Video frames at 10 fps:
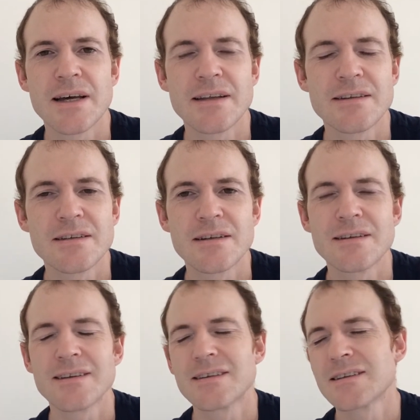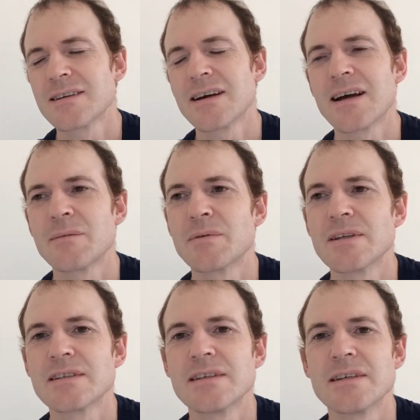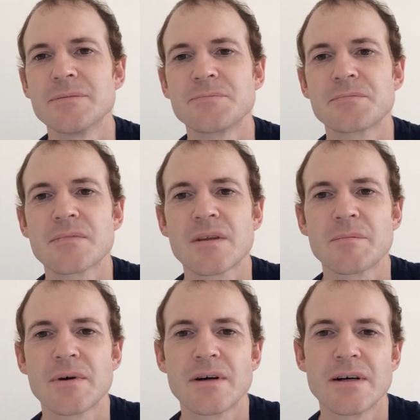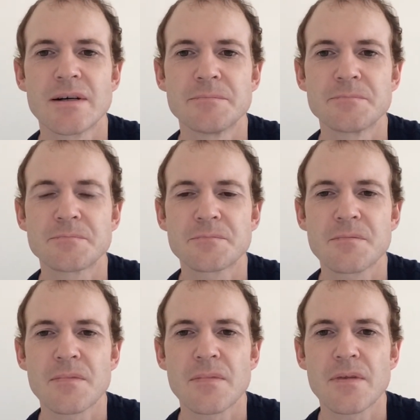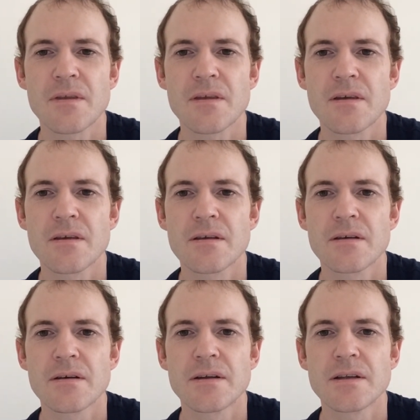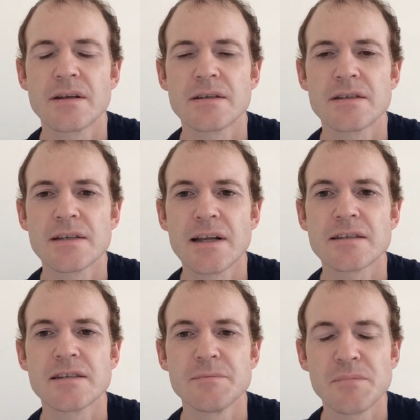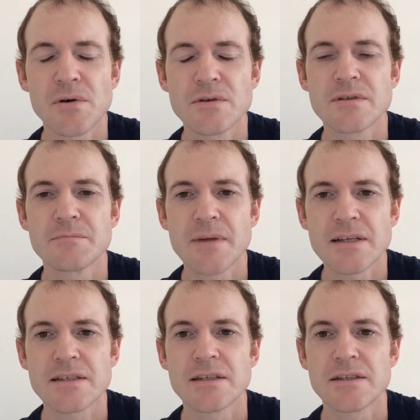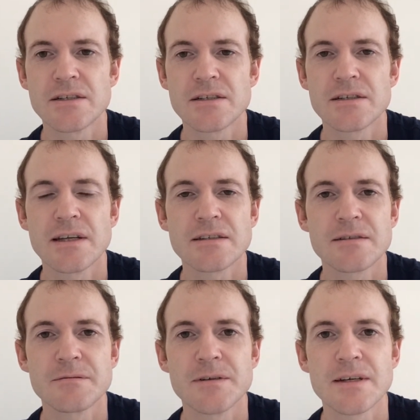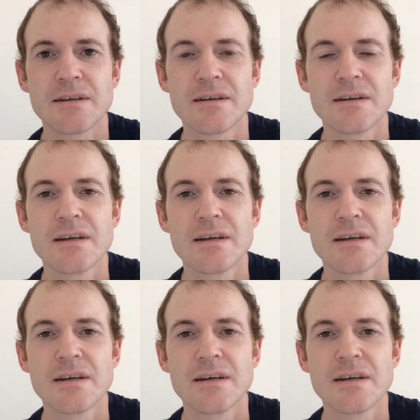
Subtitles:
heads. It's going to happen, isn't it? But it still has an important message. That's the thing.